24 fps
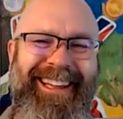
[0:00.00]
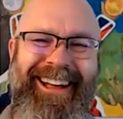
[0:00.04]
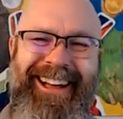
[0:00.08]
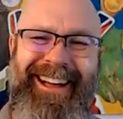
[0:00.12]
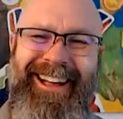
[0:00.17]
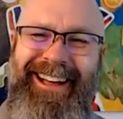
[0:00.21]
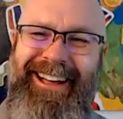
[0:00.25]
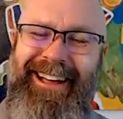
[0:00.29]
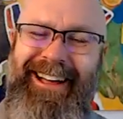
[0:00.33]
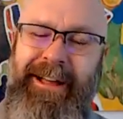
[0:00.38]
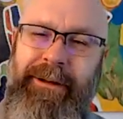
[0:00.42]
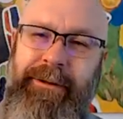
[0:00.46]

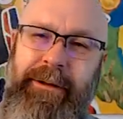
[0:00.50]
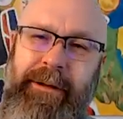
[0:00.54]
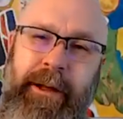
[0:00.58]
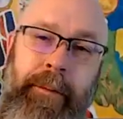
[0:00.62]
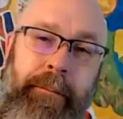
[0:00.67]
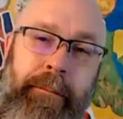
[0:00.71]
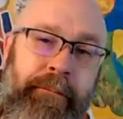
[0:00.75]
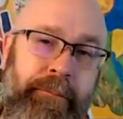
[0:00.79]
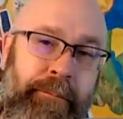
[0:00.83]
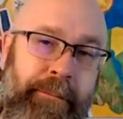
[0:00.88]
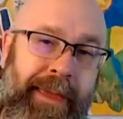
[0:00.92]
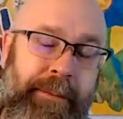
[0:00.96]
A
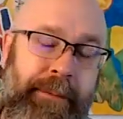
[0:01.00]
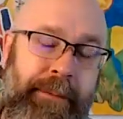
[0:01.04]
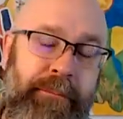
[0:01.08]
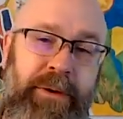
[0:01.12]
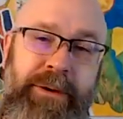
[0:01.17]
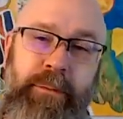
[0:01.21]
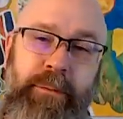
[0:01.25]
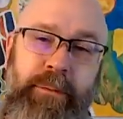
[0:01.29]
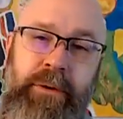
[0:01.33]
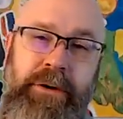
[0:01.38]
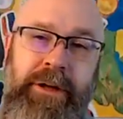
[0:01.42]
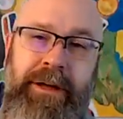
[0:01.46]

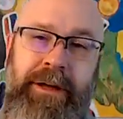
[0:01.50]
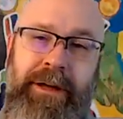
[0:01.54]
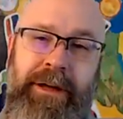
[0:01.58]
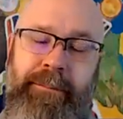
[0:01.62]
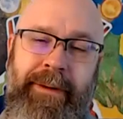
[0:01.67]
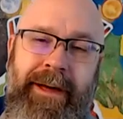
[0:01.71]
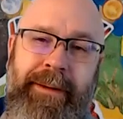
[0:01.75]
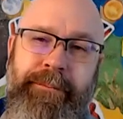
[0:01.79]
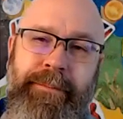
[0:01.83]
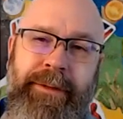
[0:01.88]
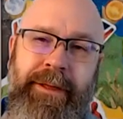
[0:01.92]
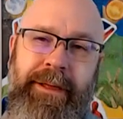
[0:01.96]
memory will
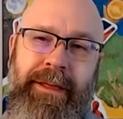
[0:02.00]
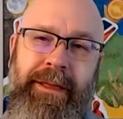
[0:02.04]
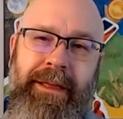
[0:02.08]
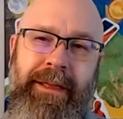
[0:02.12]
come up.